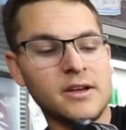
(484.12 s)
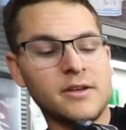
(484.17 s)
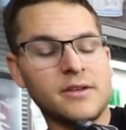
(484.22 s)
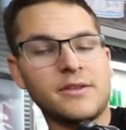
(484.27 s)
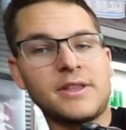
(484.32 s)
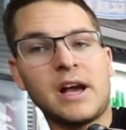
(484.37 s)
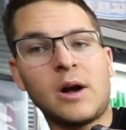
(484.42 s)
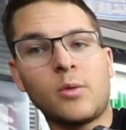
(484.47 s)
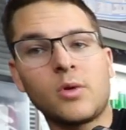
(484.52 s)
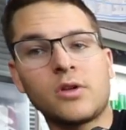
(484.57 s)

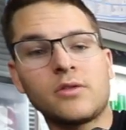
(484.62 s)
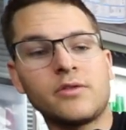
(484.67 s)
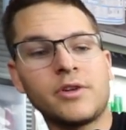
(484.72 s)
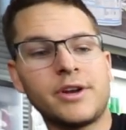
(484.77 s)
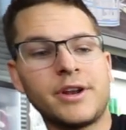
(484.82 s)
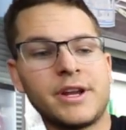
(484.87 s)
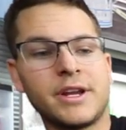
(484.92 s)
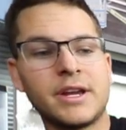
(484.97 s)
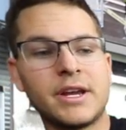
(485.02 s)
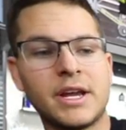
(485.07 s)
that we're
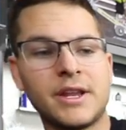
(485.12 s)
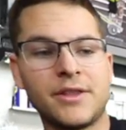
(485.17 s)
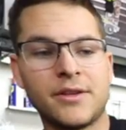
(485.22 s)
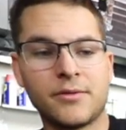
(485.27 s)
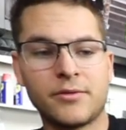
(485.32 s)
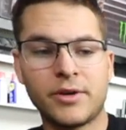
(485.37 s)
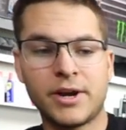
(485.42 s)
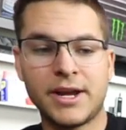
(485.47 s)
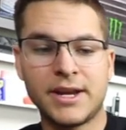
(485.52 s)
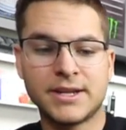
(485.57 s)
running in the
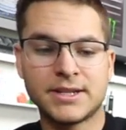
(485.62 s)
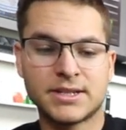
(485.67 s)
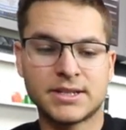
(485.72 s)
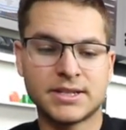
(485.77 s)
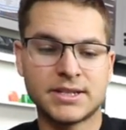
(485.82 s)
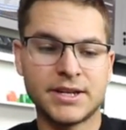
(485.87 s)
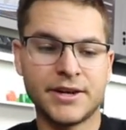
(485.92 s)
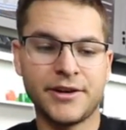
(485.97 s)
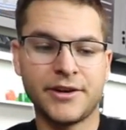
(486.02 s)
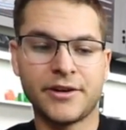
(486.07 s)
raised
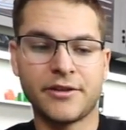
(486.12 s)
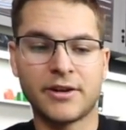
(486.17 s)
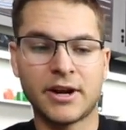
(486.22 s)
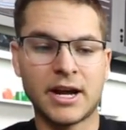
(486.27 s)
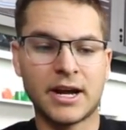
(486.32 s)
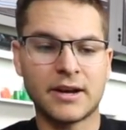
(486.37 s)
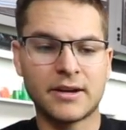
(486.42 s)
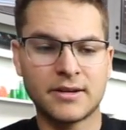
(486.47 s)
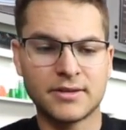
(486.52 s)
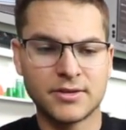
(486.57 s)
steering
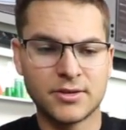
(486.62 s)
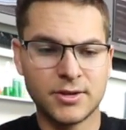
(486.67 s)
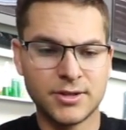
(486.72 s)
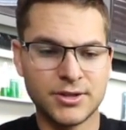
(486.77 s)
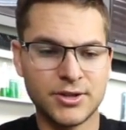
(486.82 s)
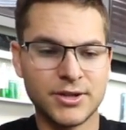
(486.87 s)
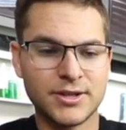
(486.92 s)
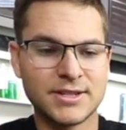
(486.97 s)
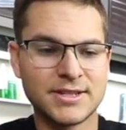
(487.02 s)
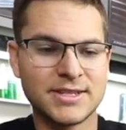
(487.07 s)
rack. So as
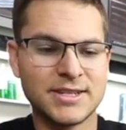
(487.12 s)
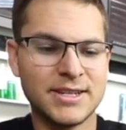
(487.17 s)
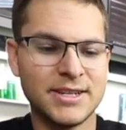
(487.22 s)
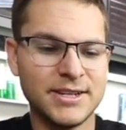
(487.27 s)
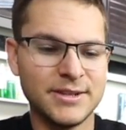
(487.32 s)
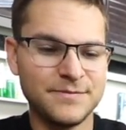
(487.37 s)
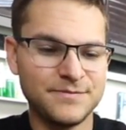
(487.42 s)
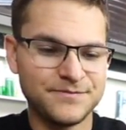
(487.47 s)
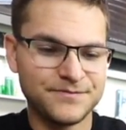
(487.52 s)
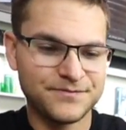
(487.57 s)
you can
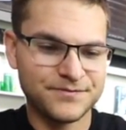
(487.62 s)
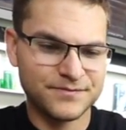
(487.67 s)
see,